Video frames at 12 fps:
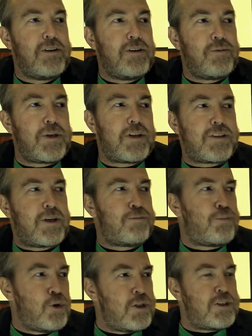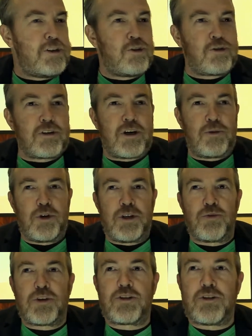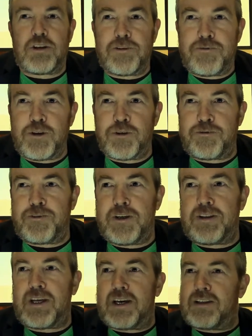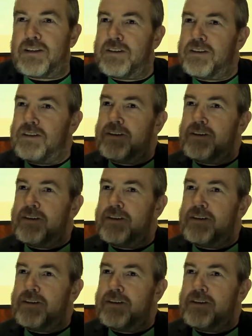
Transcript: But at some points in your time when you want to lift your feet, that